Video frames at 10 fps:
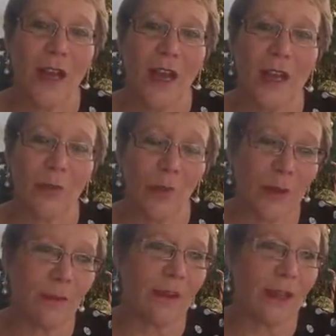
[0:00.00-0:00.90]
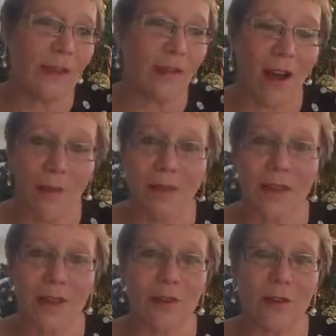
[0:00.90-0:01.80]
and I
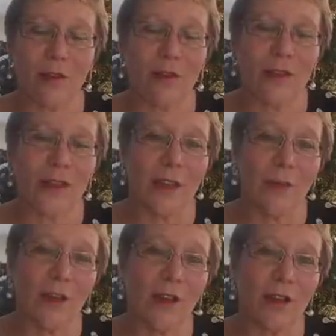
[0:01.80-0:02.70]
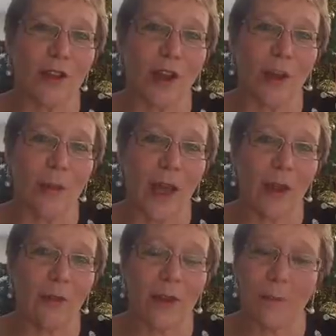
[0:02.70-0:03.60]
believe strongly that we're going to go
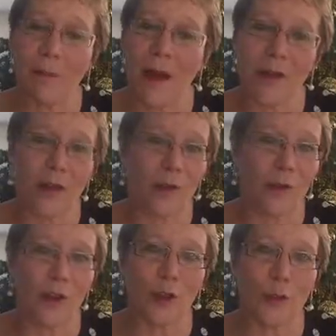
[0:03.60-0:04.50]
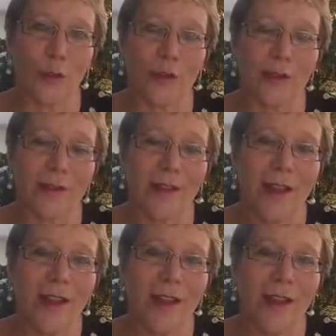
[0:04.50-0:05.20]
back with a much increased caucus.